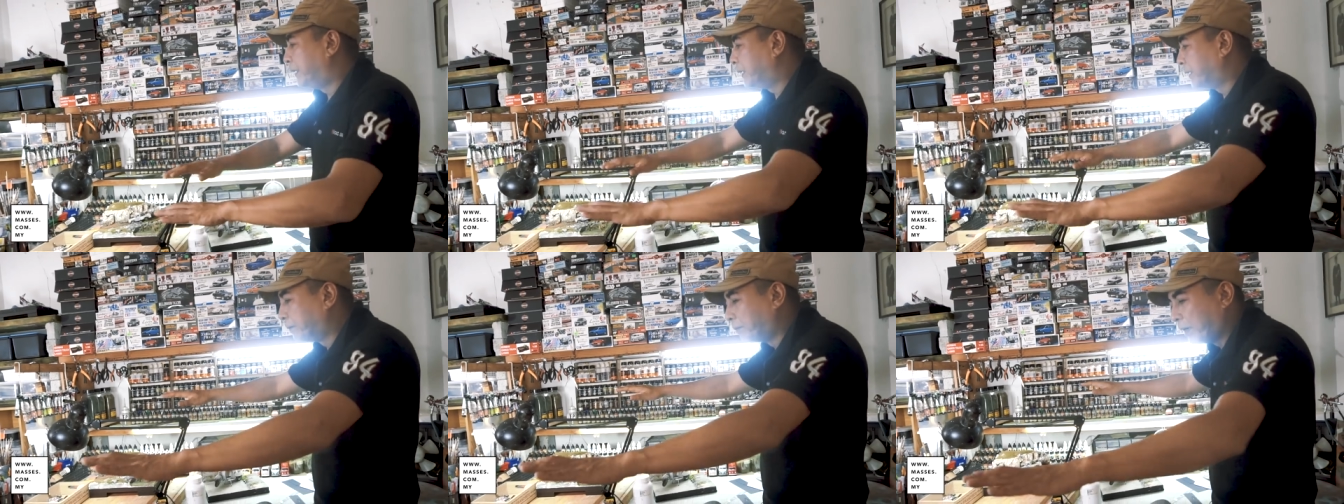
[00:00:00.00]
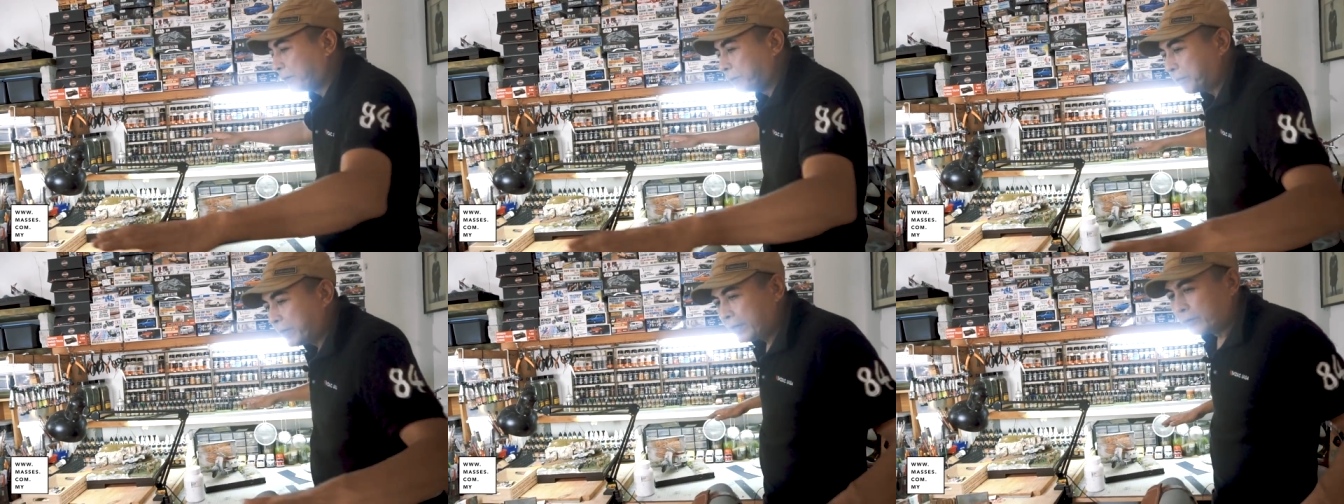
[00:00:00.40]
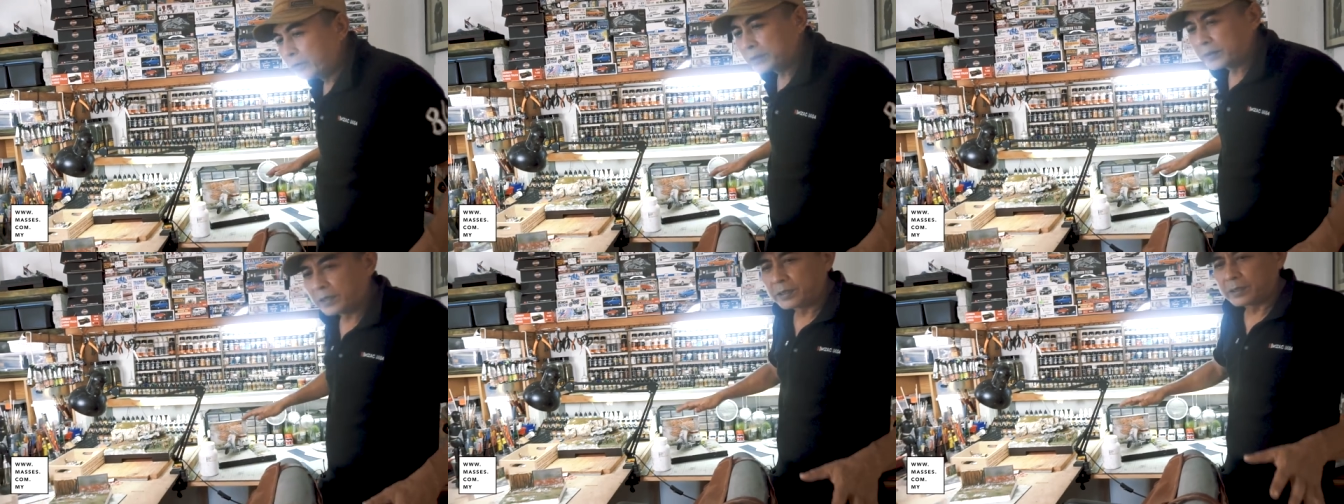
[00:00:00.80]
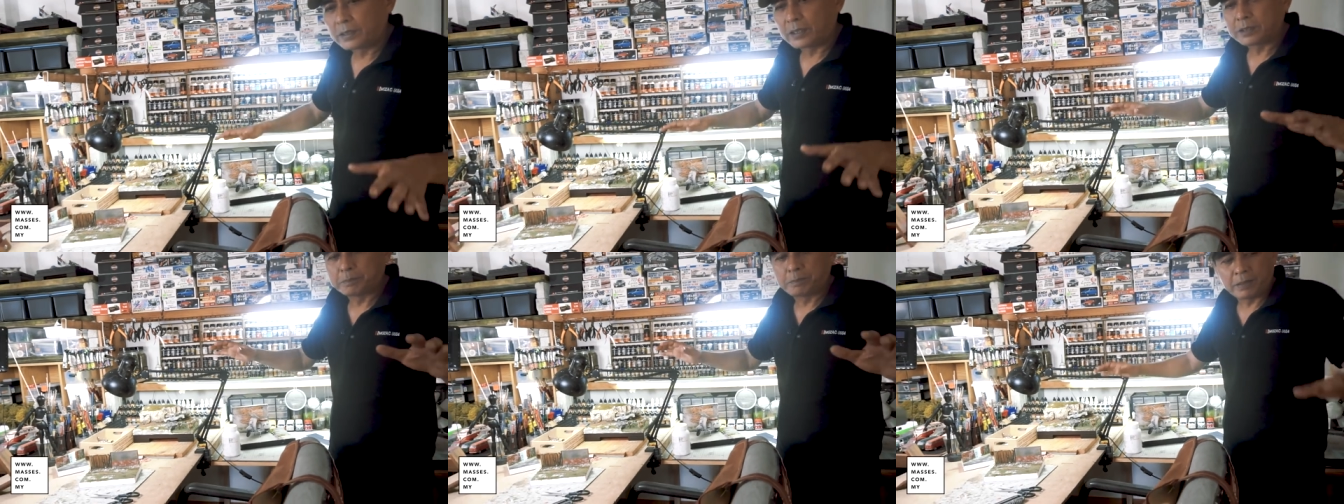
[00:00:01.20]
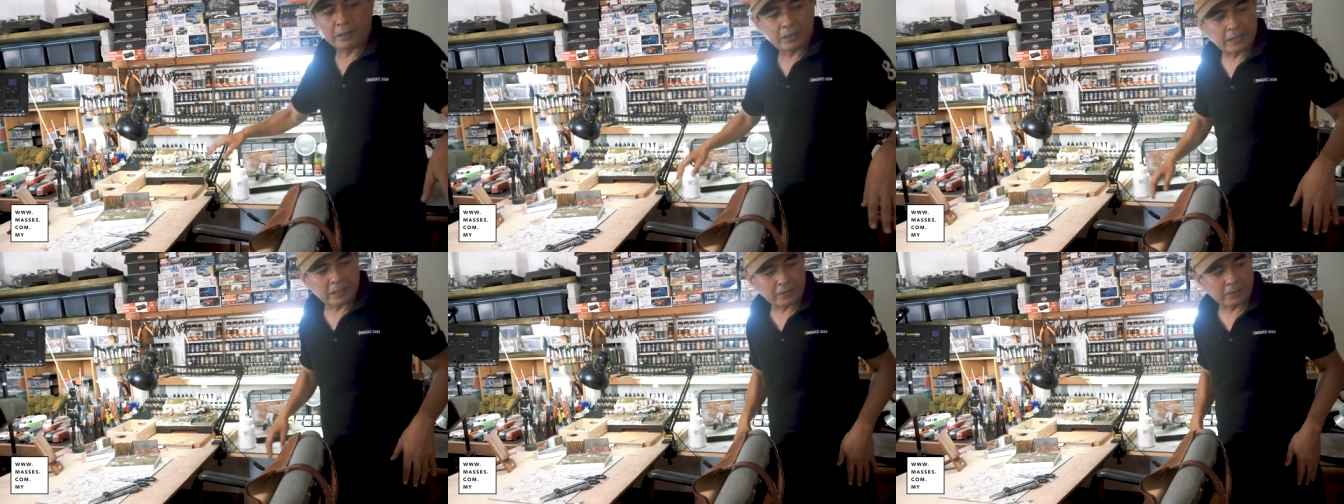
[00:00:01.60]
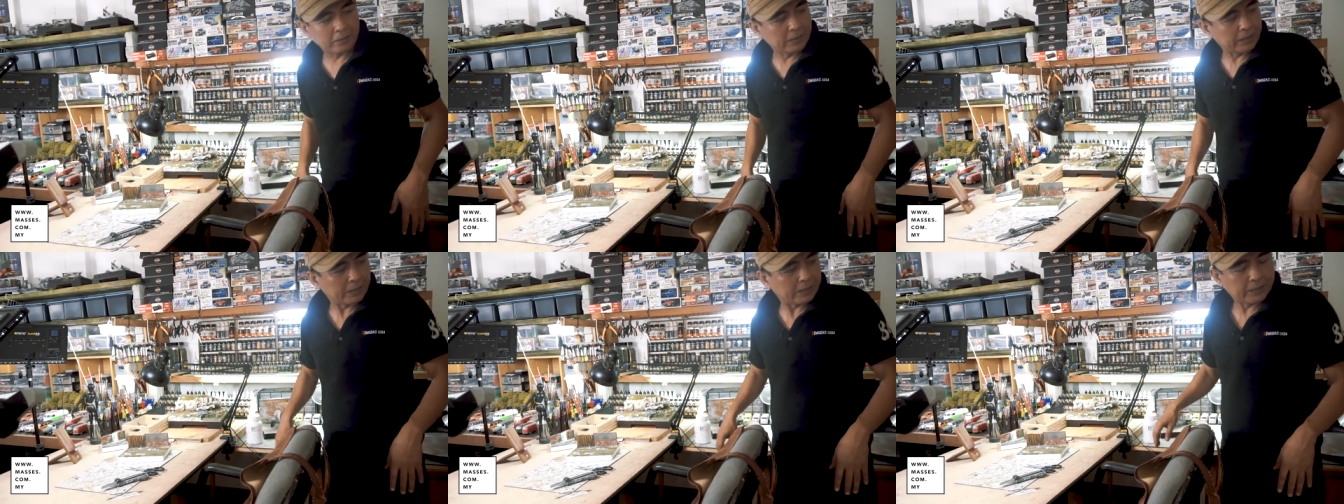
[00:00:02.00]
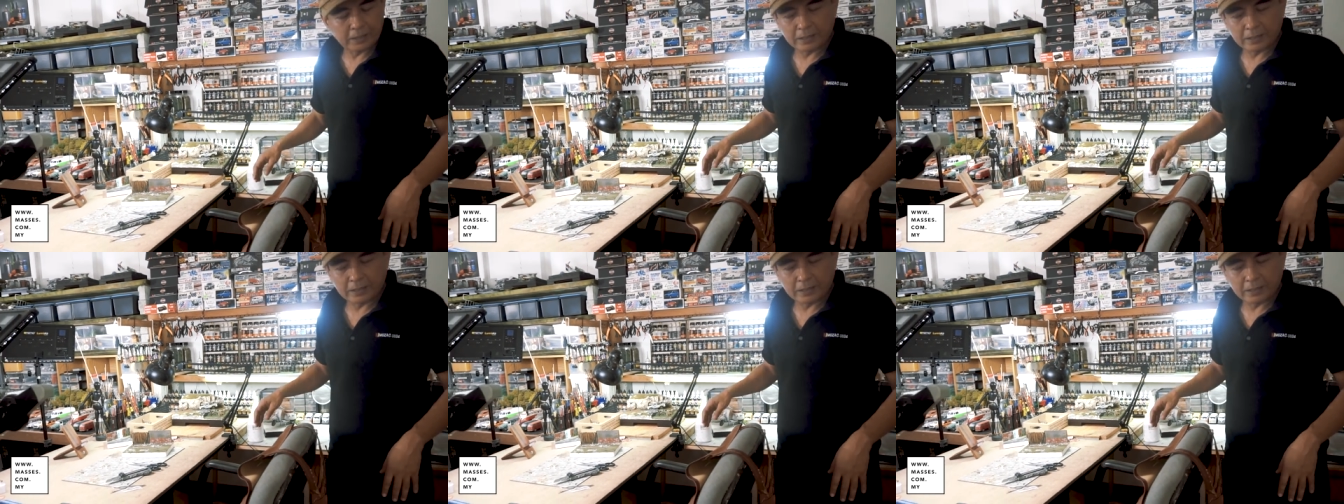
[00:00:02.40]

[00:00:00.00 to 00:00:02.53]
is my main workstation. I spend now like